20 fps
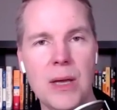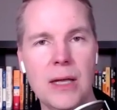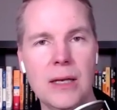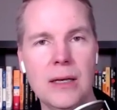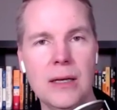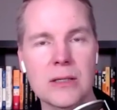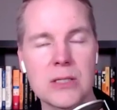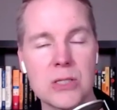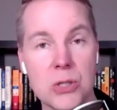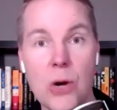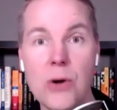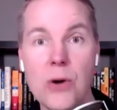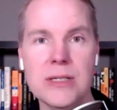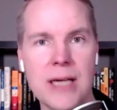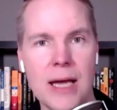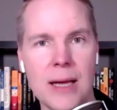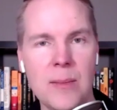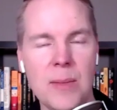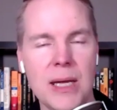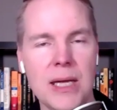start
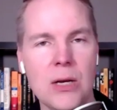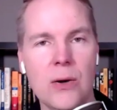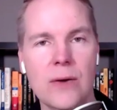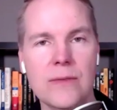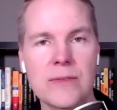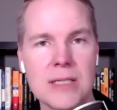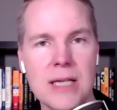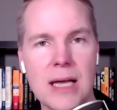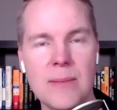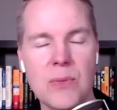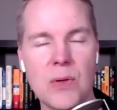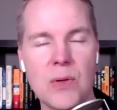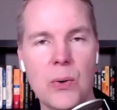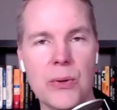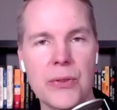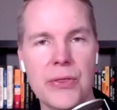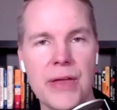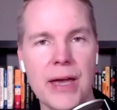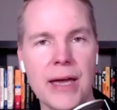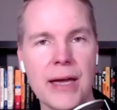typing. You don't have to type the
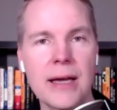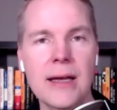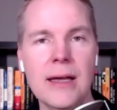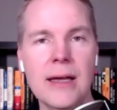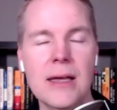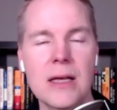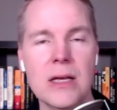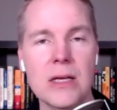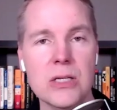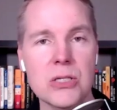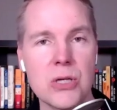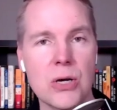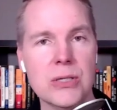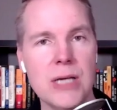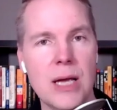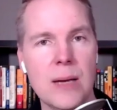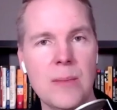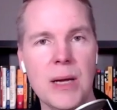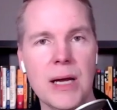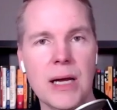whole thing. Start
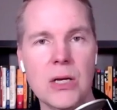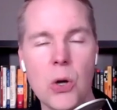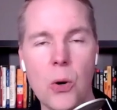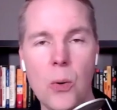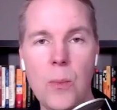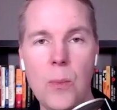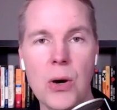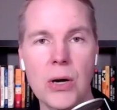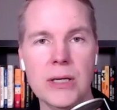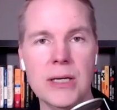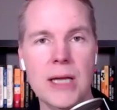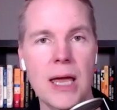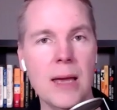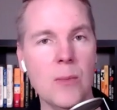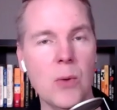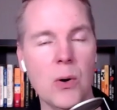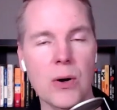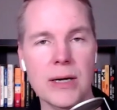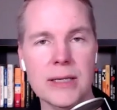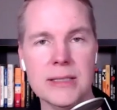typing a notebook
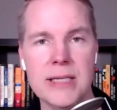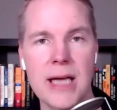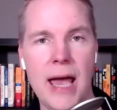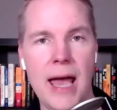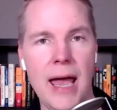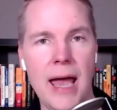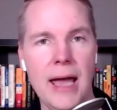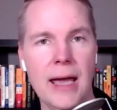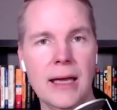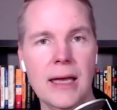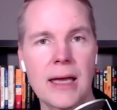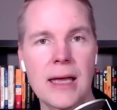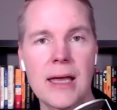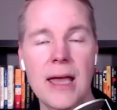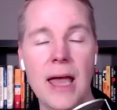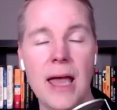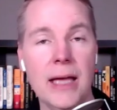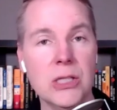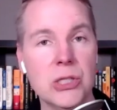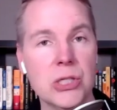name or a tag
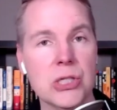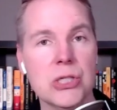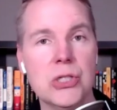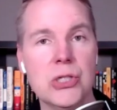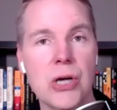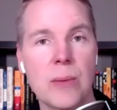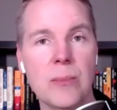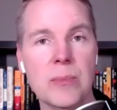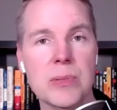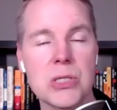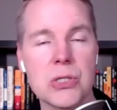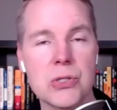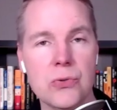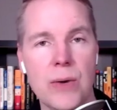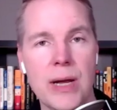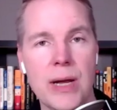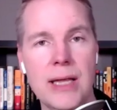and just jump straight